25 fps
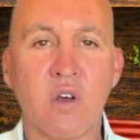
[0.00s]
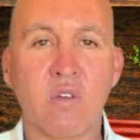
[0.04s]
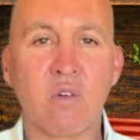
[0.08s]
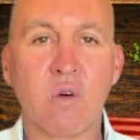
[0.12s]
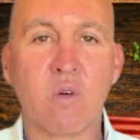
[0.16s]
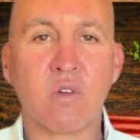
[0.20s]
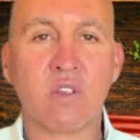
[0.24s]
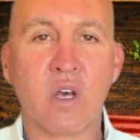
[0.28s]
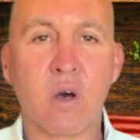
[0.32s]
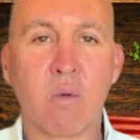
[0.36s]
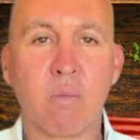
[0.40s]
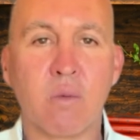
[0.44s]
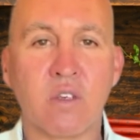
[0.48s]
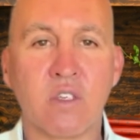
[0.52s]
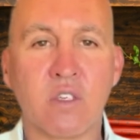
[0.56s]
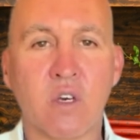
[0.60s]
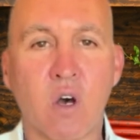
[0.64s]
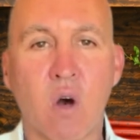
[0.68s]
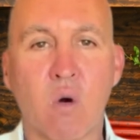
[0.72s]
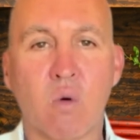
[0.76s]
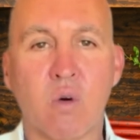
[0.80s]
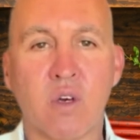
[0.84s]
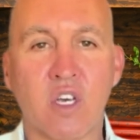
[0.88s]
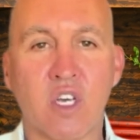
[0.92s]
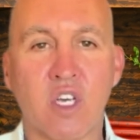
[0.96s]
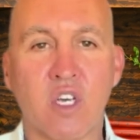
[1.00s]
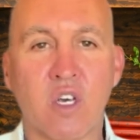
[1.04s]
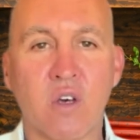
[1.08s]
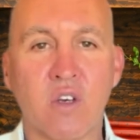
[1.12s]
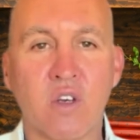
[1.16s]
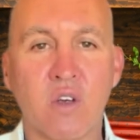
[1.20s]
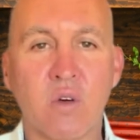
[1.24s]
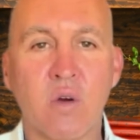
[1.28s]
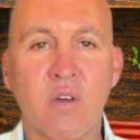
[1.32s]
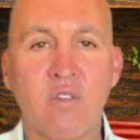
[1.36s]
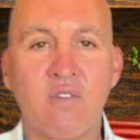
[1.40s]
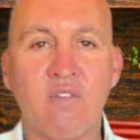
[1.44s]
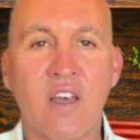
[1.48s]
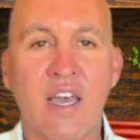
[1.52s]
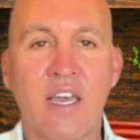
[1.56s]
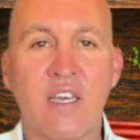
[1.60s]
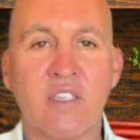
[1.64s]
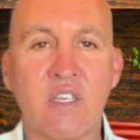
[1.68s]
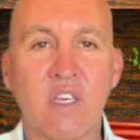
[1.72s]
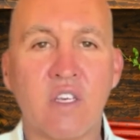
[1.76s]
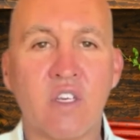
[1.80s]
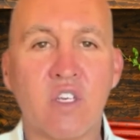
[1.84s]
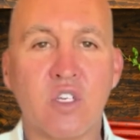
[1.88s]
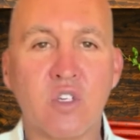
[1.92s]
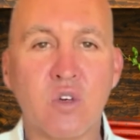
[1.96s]
Those almost always show you a
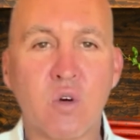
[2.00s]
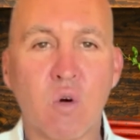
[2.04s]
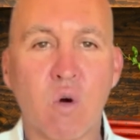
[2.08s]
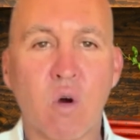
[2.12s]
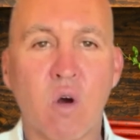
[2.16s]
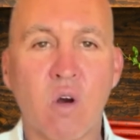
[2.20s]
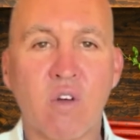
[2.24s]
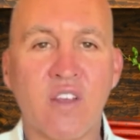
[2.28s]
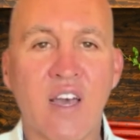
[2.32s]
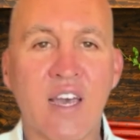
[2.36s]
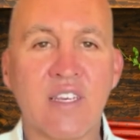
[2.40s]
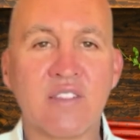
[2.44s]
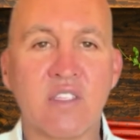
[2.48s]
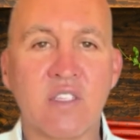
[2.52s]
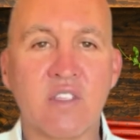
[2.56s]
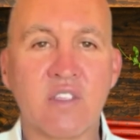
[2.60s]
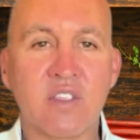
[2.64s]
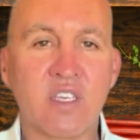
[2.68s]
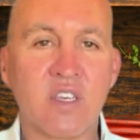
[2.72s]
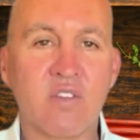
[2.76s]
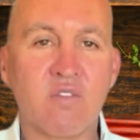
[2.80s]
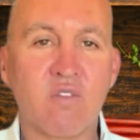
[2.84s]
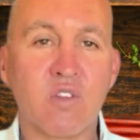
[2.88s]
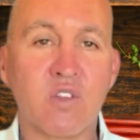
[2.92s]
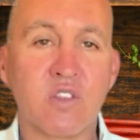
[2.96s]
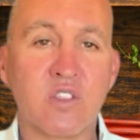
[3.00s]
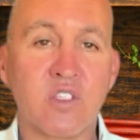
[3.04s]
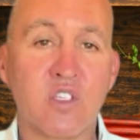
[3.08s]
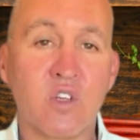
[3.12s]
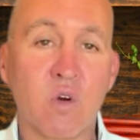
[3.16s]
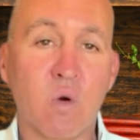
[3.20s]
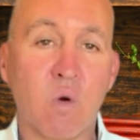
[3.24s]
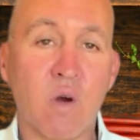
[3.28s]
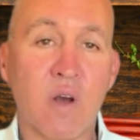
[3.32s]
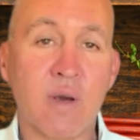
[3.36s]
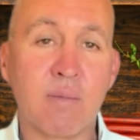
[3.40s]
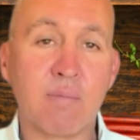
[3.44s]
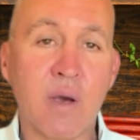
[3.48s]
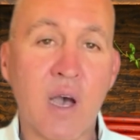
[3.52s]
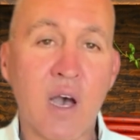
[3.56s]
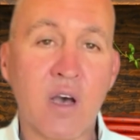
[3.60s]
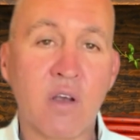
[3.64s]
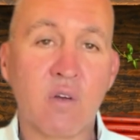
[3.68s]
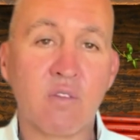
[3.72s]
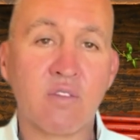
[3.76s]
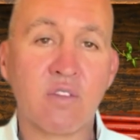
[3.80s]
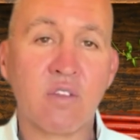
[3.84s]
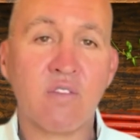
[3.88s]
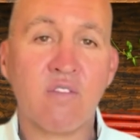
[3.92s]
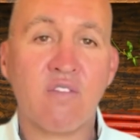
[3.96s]
Vantage score. That's a different scoring
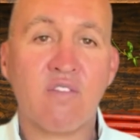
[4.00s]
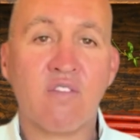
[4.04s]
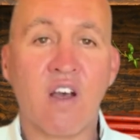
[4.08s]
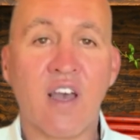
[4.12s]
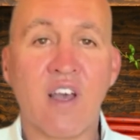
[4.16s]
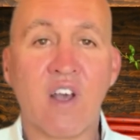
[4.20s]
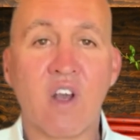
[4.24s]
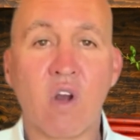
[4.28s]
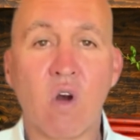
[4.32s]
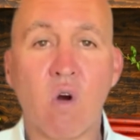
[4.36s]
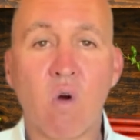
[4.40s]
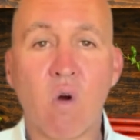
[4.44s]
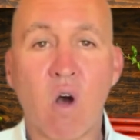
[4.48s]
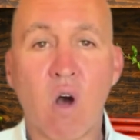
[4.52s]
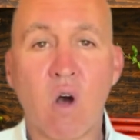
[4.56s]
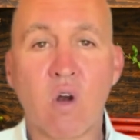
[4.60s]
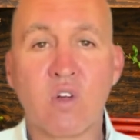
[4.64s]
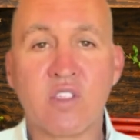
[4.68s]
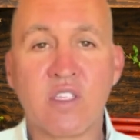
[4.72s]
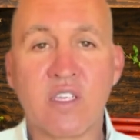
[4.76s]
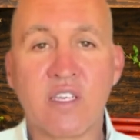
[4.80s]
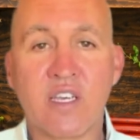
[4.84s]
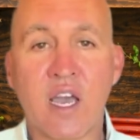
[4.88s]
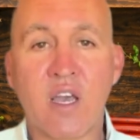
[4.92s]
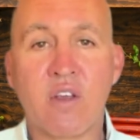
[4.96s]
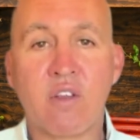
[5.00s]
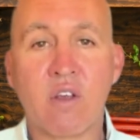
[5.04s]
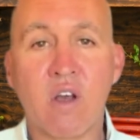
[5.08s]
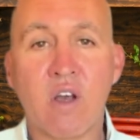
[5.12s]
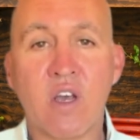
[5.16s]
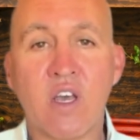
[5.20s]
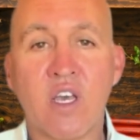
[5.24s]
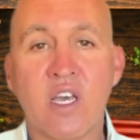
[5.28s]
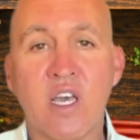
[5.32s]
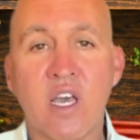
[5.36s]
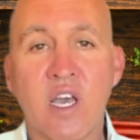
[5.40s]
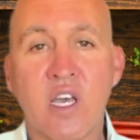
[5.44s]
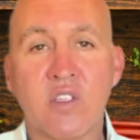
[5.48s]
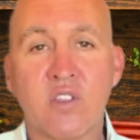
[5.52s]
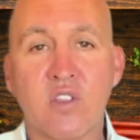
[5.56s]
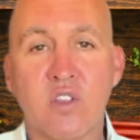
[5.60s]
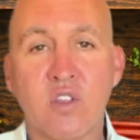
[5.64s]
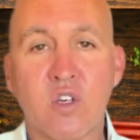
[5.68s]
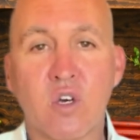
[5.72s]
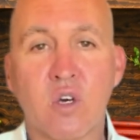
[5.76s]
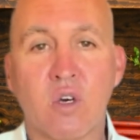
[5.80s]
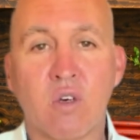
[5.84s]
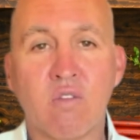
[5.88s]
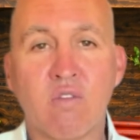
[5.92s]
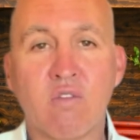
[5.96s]
model than FICO altogether. It's
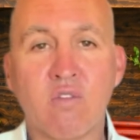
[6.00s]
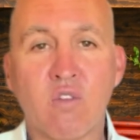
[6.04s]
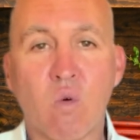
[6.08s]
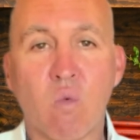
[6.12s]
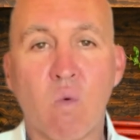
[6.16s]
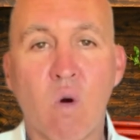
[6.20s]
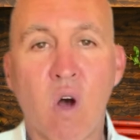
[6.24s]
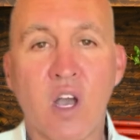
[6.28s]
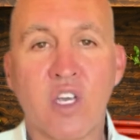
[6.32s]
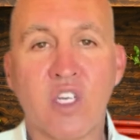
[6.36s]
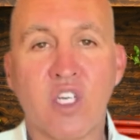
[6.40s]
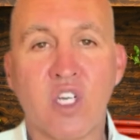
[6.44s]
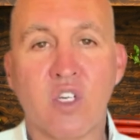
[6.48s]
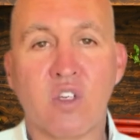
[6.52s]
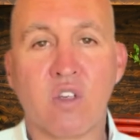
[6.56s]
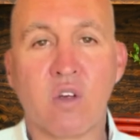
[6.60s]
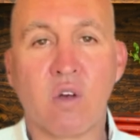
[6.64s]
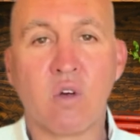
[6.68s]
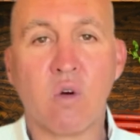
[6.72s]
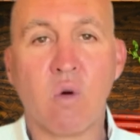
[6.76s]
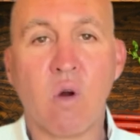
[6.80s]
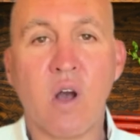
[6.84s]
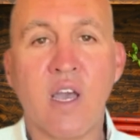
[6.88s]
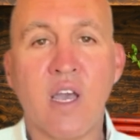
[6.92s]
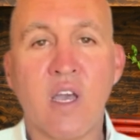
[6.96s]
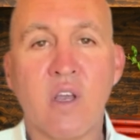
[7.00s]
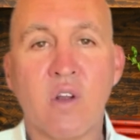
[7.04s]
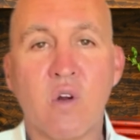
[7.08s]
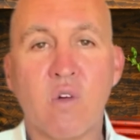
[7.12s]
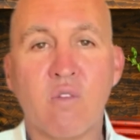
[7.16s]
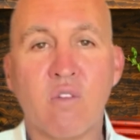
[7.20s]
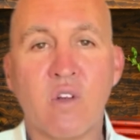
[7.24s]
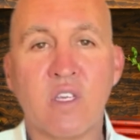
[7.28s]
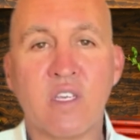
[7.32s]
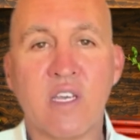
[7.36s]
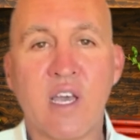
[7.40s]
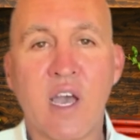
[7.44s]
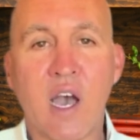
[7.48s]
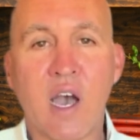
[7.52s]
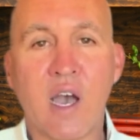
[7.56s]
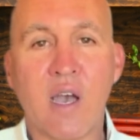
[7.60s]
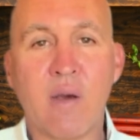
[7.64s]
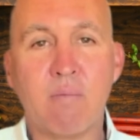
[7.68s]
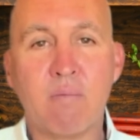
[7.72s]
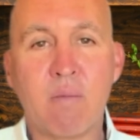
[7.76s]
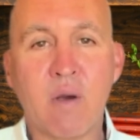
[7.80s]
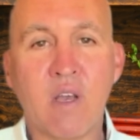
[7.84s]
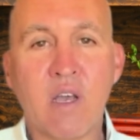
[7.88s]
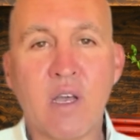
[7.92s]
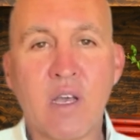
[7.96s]
good for watching your credit over
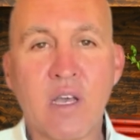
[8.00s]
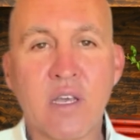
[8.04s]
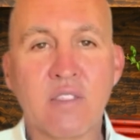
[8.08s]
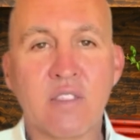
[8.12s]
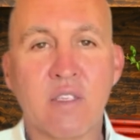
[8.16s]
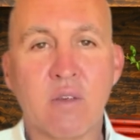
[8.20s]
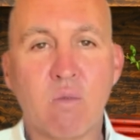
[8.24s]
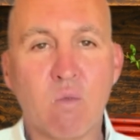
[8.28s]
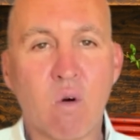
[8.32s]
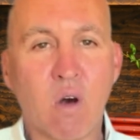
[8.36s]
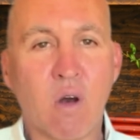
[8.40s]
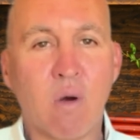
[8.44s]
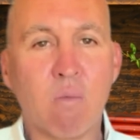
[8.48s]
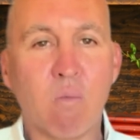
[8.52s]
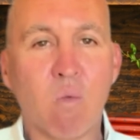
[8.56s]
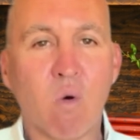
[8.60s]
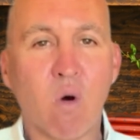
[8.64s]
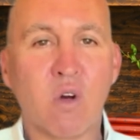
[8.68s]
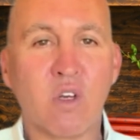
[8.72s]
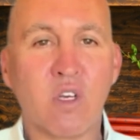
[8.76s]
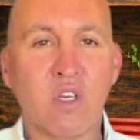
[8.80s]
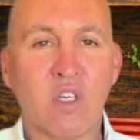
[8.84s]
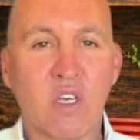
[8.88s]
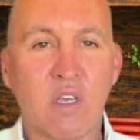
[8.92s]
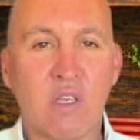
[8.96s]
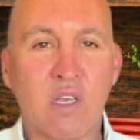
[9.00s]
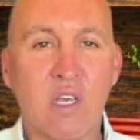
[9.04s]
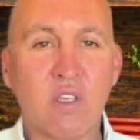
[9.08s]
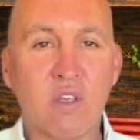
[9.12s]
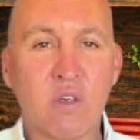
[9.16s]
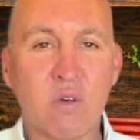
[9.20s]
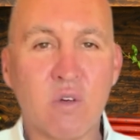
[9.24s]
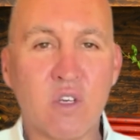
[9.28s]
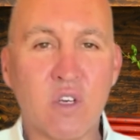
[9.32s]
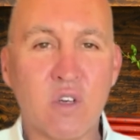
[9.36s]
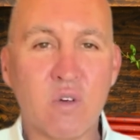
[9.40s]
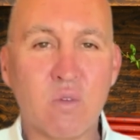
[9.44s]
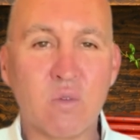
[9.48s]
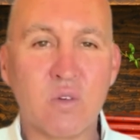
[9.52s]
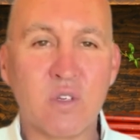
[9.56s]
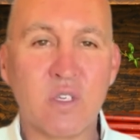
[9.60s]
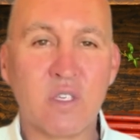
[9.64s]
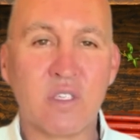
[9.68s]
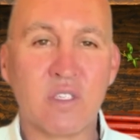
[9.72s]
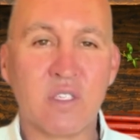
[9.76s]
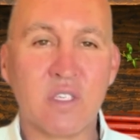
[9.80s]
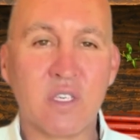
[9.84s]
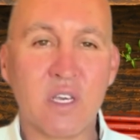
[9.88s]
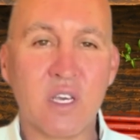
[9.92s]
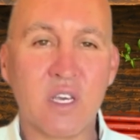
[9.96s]
time, but it isn't what a mortgage lender
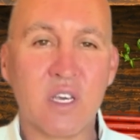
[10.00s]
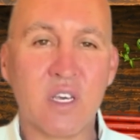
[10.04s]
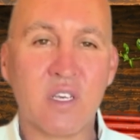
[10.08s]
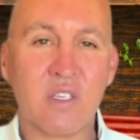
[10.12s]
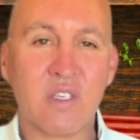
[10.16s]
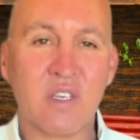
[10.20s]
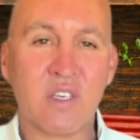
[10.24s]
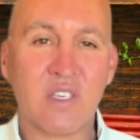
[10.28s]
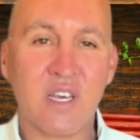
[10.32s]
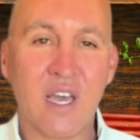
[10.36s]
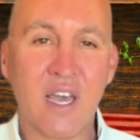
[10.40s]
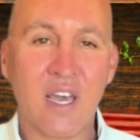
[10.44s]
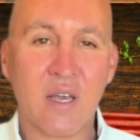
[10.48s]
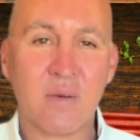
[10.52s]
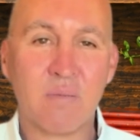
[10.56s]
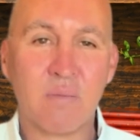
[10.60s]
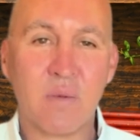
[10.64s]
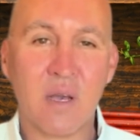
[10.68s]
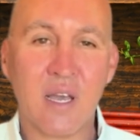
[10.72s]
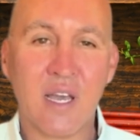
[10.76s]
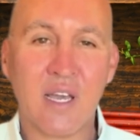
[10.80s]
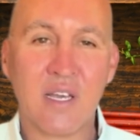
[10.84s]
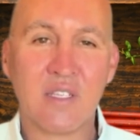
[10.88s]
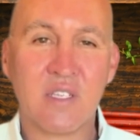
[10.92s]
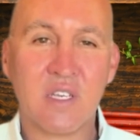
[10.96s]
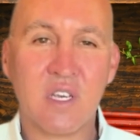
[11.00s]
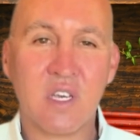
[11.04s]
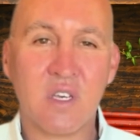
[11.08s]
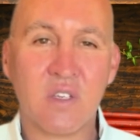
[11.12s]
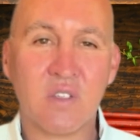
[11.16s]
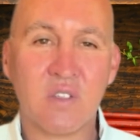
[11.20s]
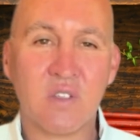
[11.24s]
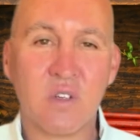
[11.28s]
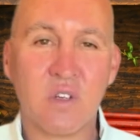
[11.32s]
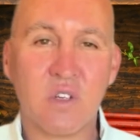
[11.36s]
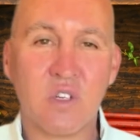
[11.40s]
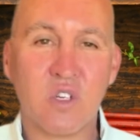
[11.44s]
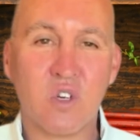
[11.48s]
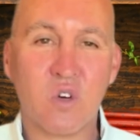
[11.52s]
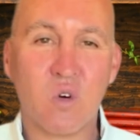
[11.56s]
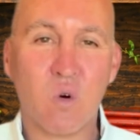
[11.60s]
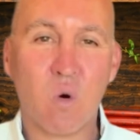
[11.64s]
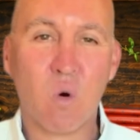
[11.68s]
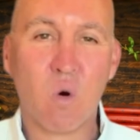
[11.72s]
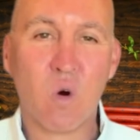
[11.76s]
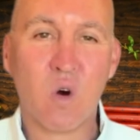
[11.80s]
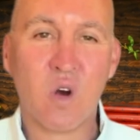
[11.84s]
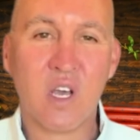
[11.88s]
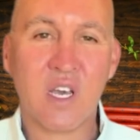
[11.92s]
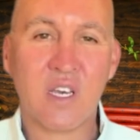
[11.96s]
uses. The second place is the
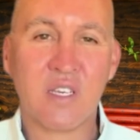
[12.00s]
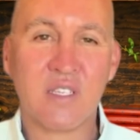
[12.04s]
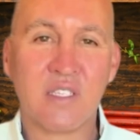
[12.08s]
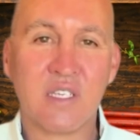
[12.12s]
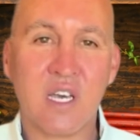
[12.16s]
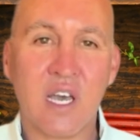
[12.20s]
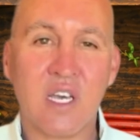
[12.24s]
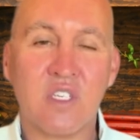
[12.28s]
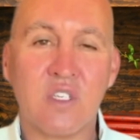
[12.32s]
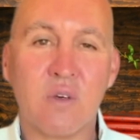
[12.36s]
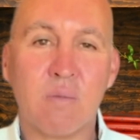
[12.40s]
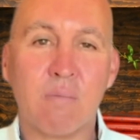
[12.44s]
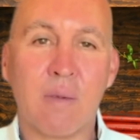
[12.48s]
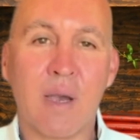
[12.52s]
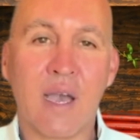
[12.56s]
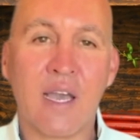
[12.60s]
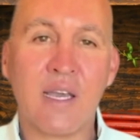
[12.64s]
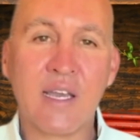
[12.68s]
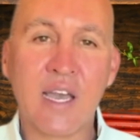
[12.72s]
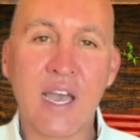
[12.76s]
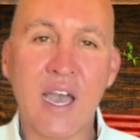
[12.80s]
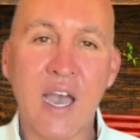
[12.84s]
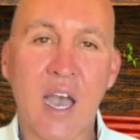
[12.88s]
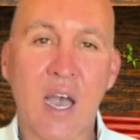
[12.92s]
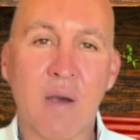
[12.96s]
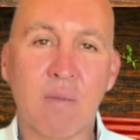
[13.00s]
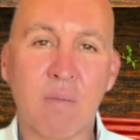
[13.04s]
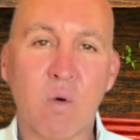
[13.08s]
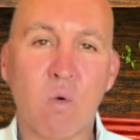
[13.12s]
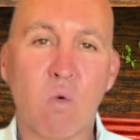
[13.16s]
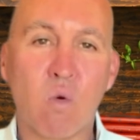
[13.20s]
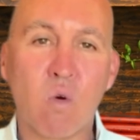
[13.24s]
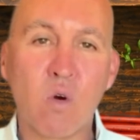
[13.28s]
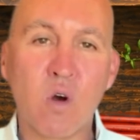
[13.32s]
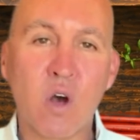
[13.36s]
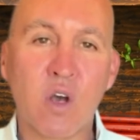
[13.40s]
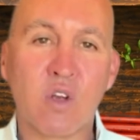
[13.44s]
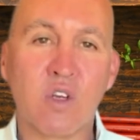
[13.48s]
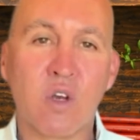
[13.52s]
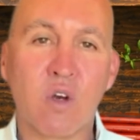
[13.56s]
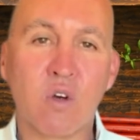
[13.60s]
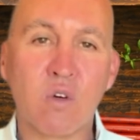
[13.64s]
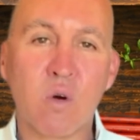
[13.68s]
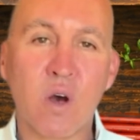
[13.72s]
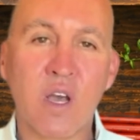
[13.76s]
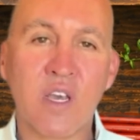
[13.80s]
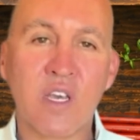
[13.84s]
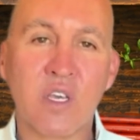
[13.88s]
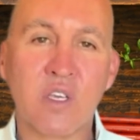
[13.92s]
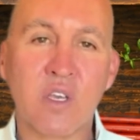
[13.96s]
score inside your bank app or on your
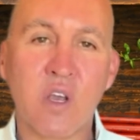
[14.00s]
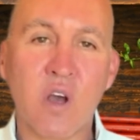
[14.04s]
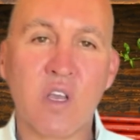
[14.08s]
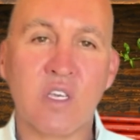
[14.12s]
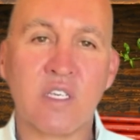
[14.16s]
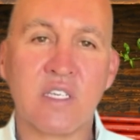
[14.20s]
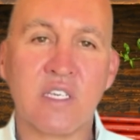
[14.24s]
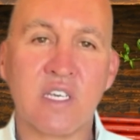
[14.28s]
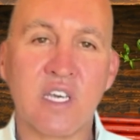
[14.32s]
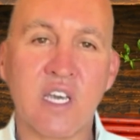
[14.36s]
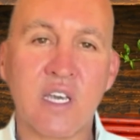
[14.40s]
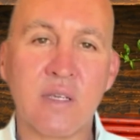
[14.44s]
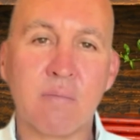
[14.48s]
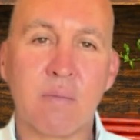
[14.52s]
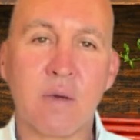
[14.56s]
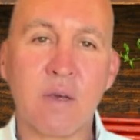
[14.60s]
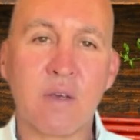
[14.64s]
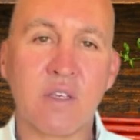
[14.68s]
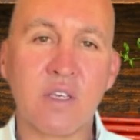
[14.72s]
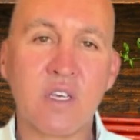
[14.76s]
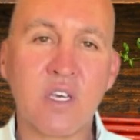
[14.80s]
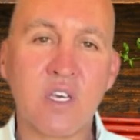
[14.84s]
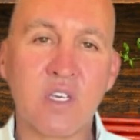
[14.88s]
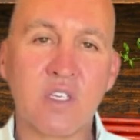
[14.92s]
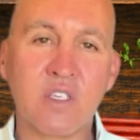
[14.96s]
credit card statement.